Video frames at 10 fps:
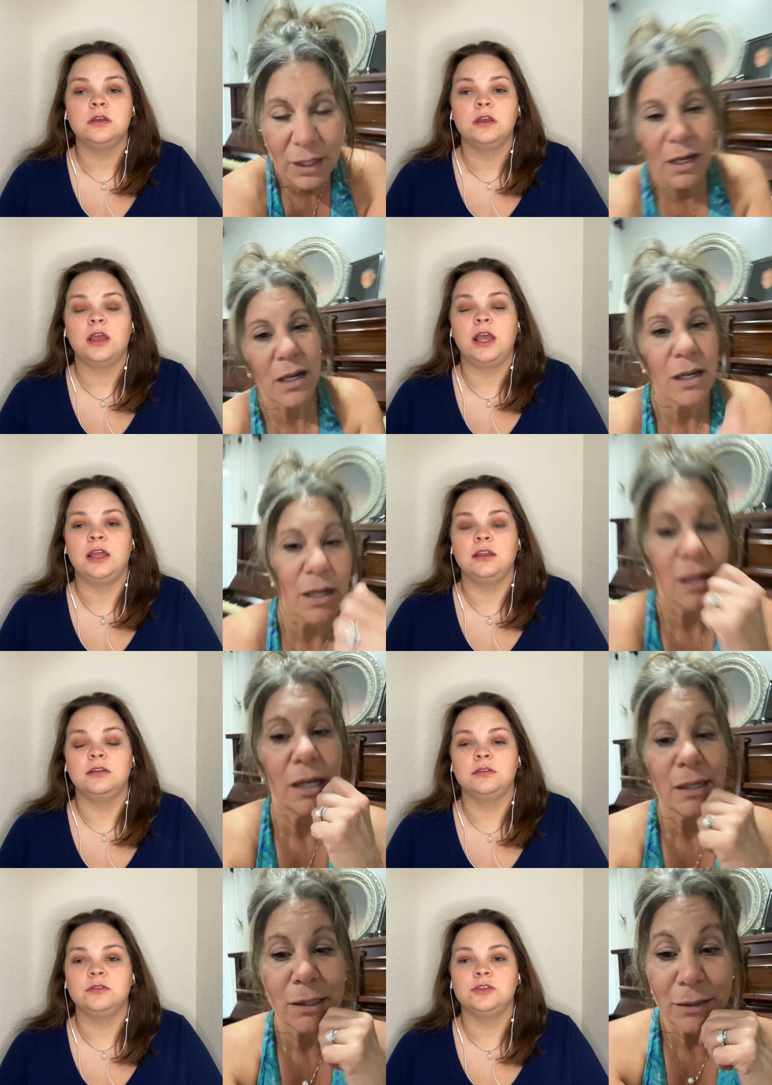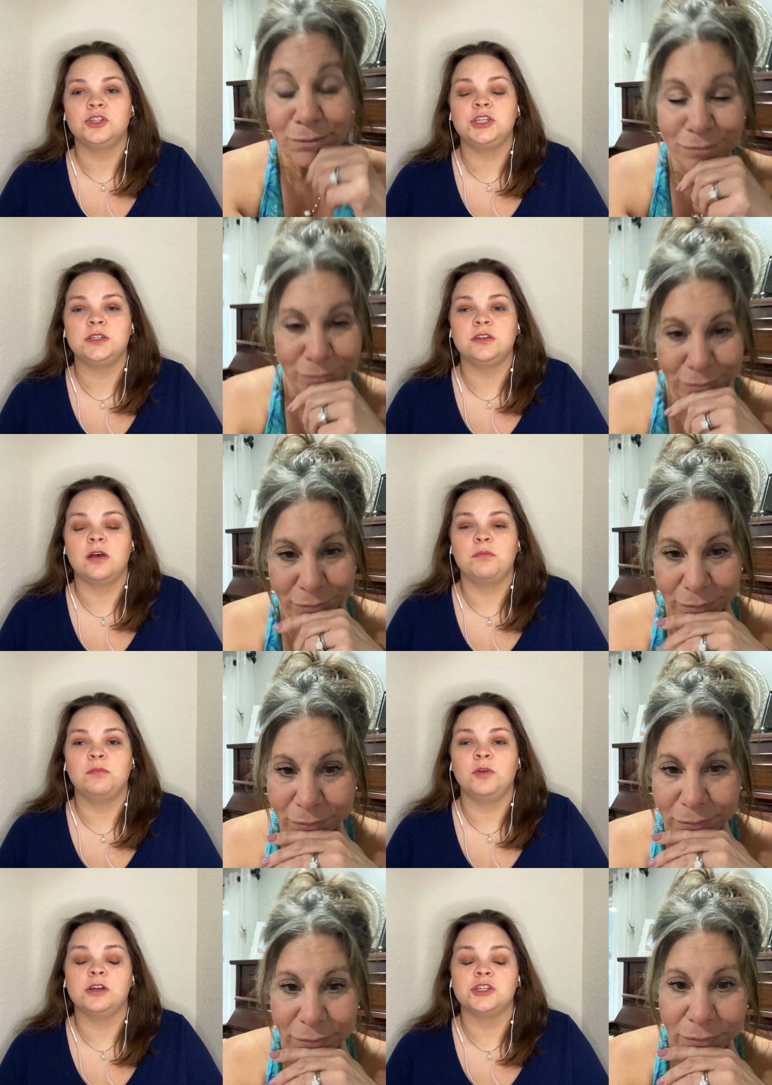Speaker 1: And she's not,
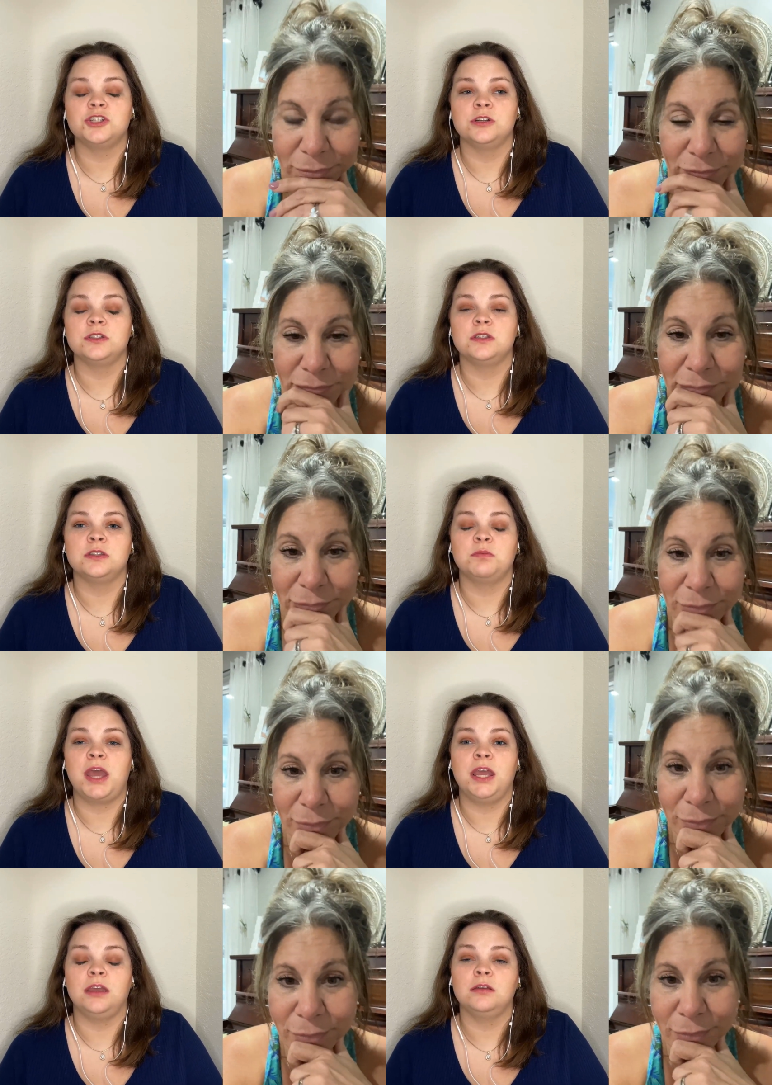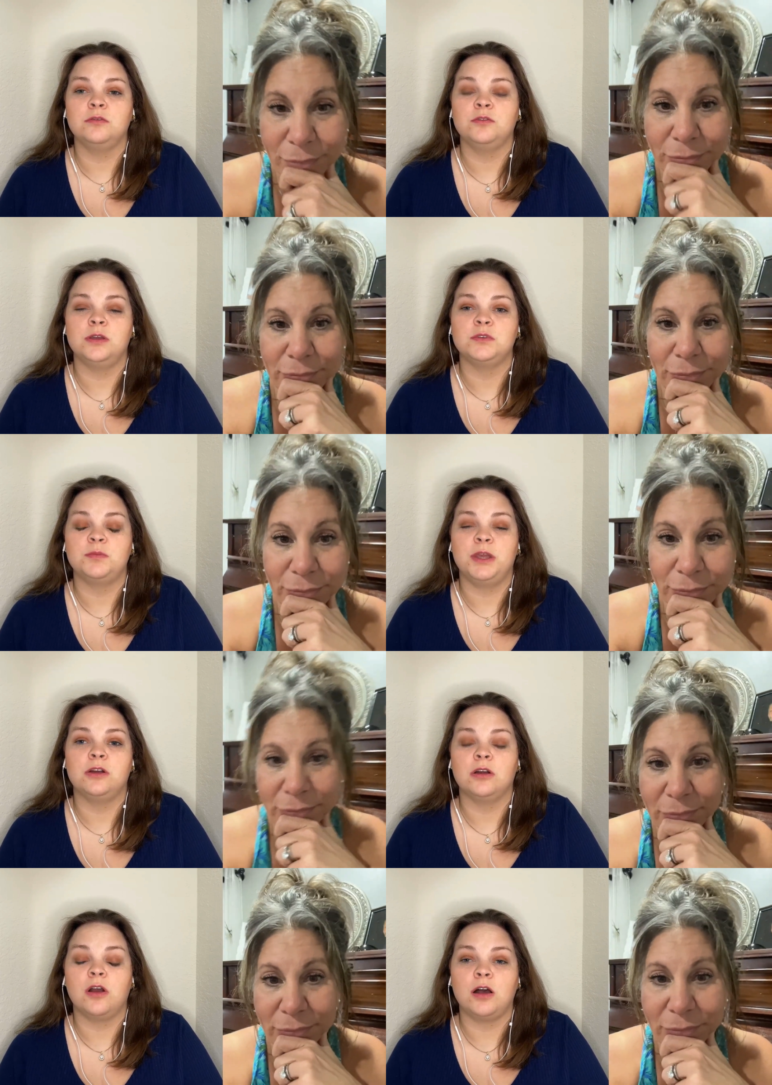her insurance isn't paying for him to make
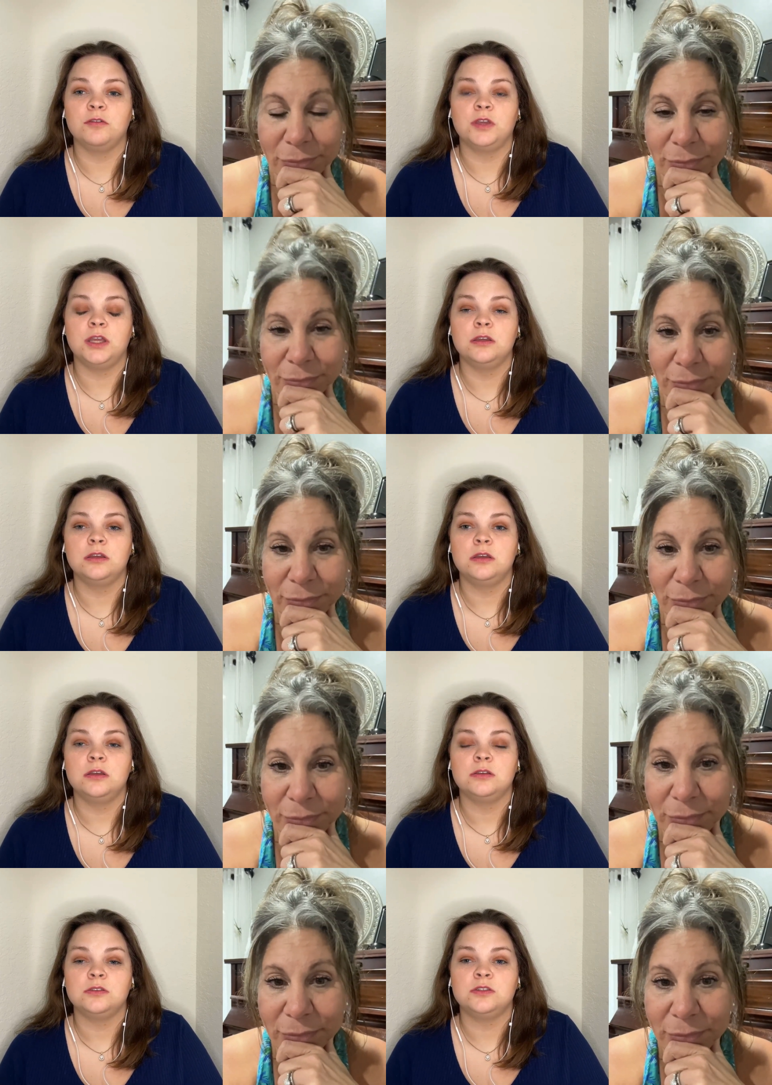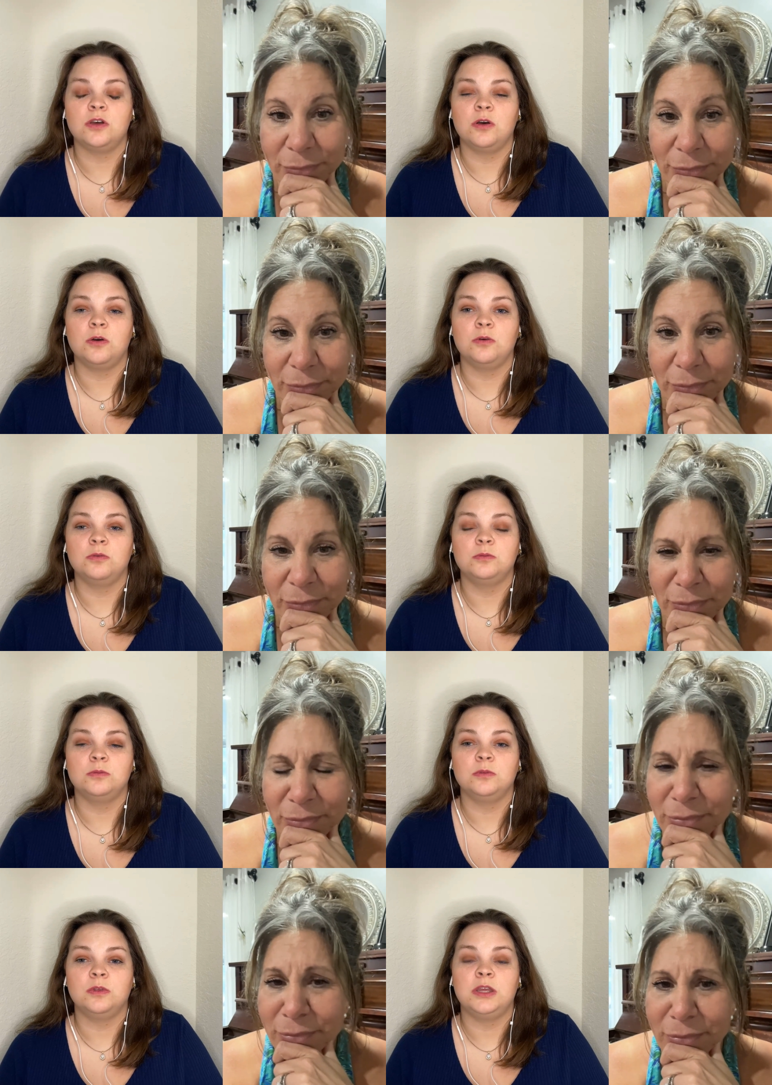her coffee. So
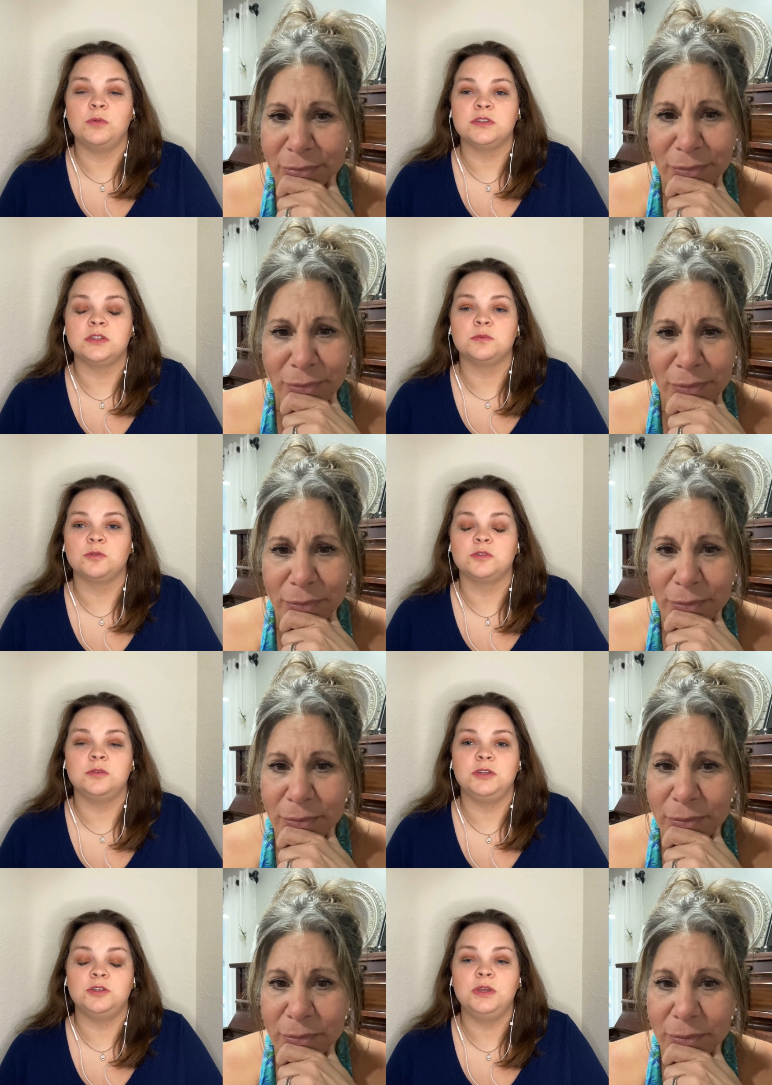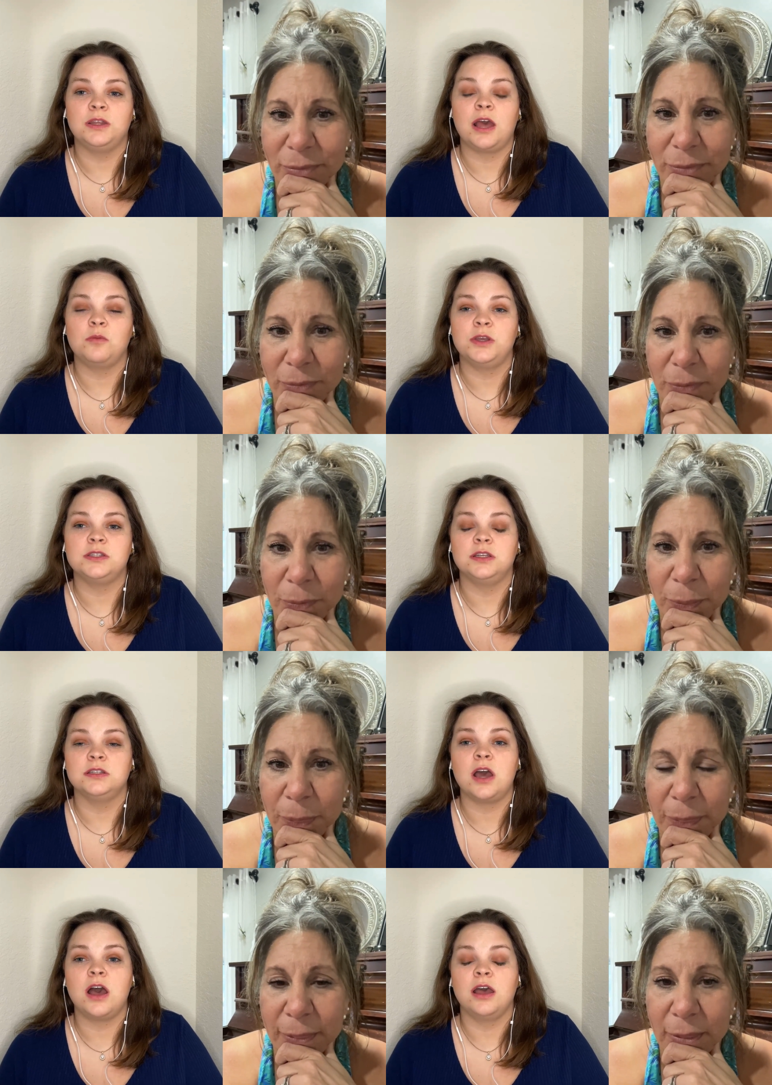he wasn't supposed to be doing that, wasting
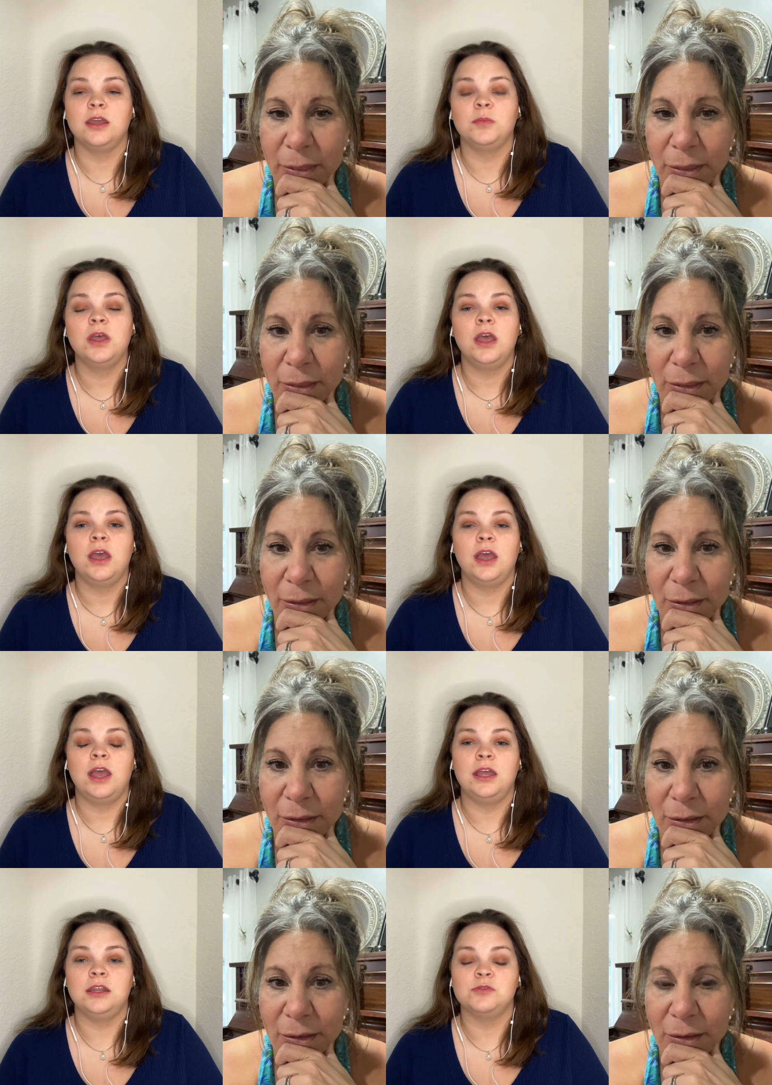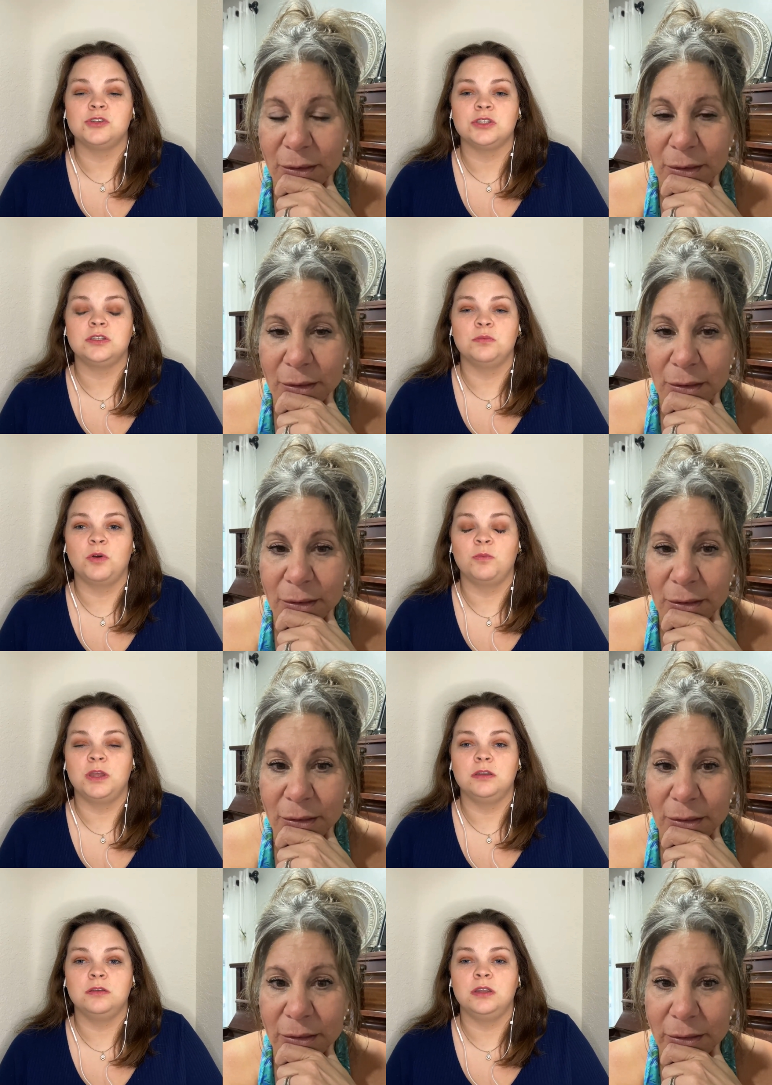time. And it was just a
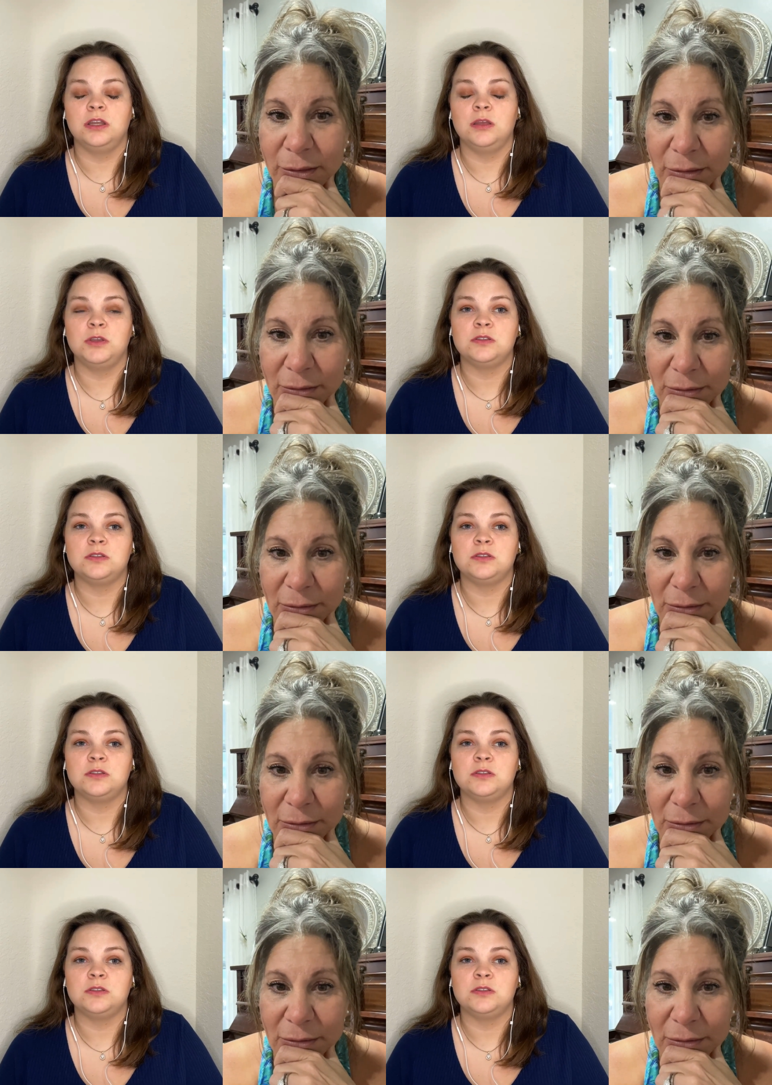moment in him. He's